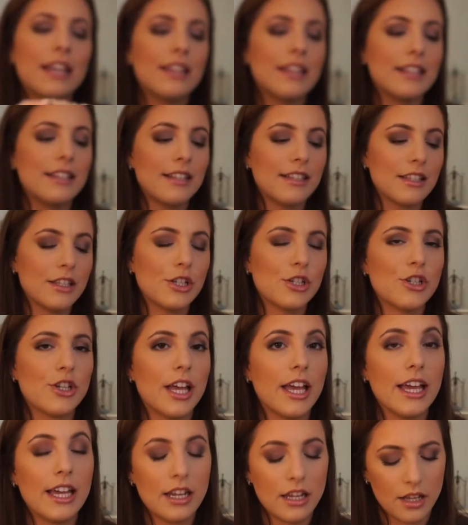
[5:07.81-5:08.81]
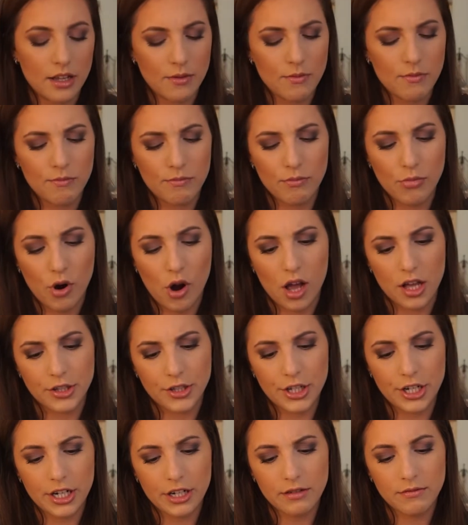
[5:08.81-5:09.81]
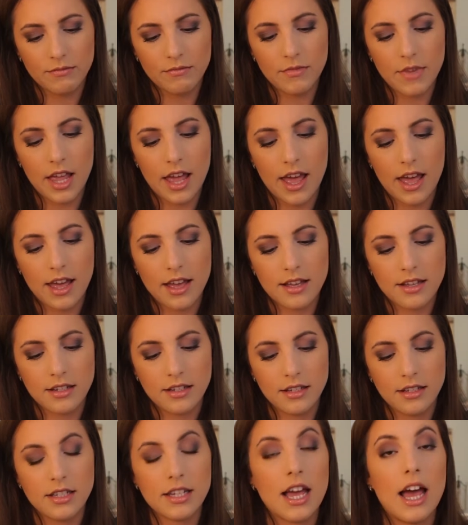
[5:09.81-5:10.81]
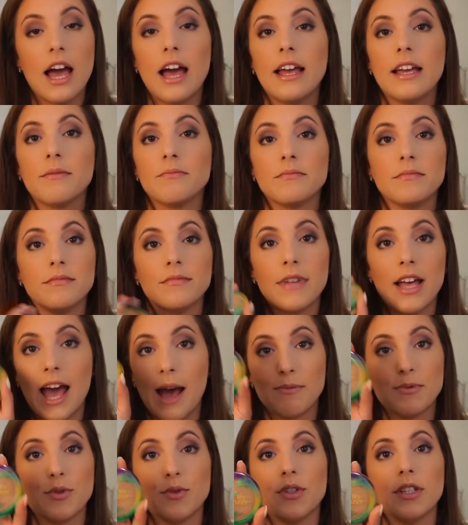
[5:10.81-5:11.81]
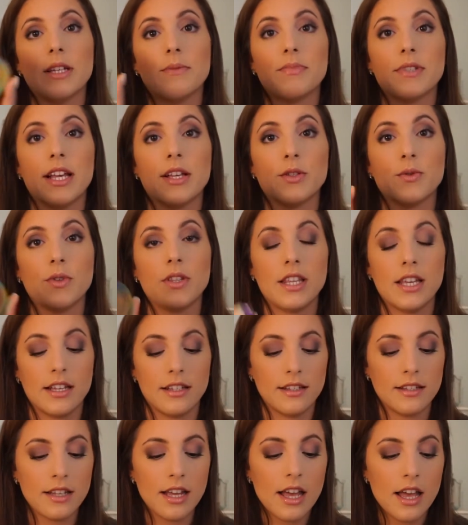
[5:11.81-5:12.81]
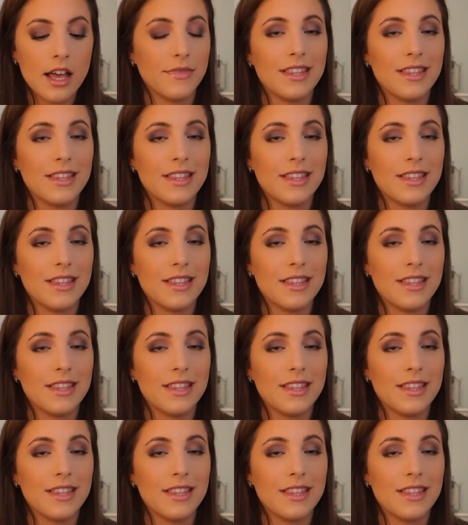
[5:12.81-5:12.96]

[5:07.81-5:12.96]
This is in the shade Bronzer, and I'm absolutely obsessed with this.